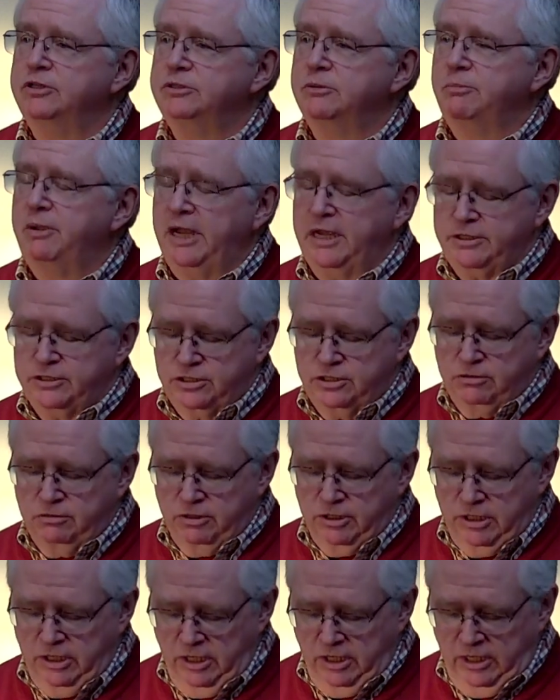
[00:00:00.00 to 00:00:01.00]
was a bad
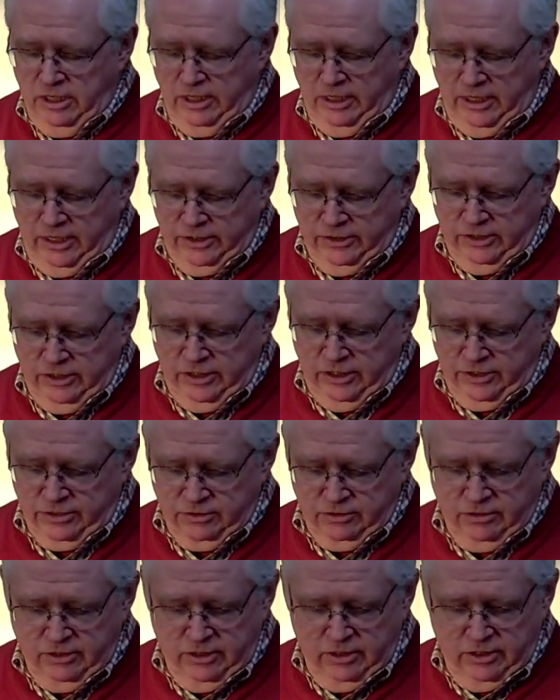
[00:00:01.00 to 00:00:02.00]
steward, and the
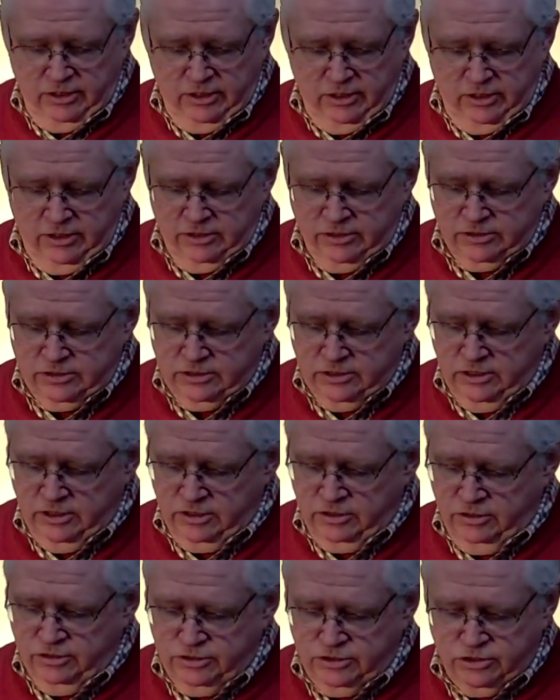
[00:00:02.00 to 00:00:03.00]
other is
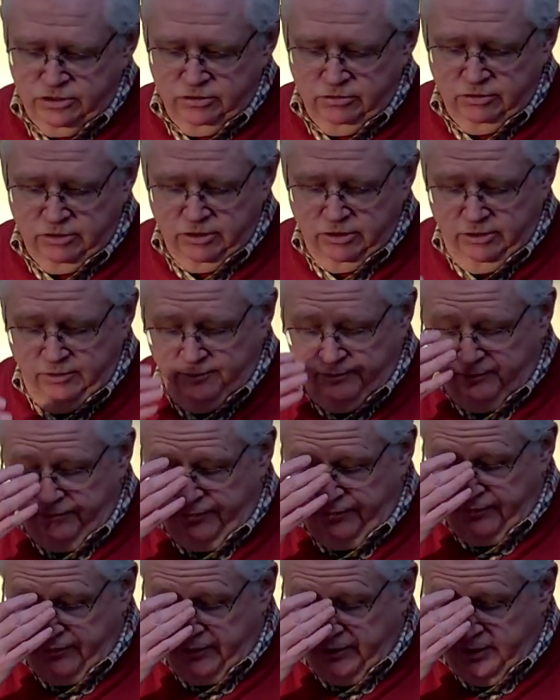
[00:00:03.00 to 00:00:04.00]
a good steward.
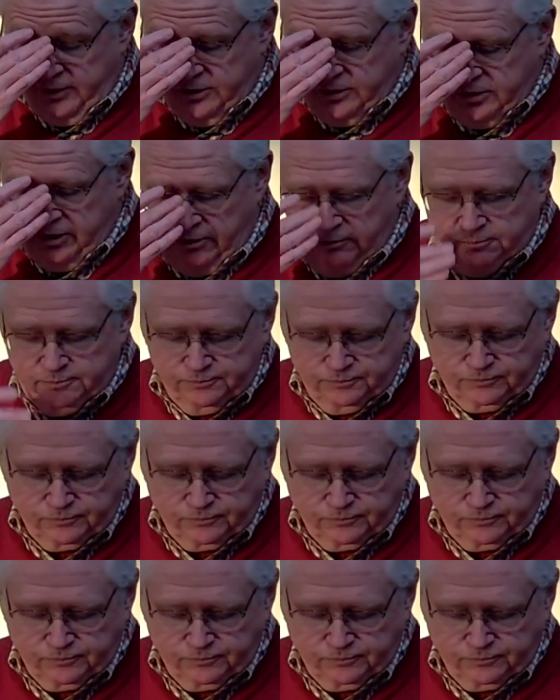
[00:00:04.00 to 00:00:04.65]
So,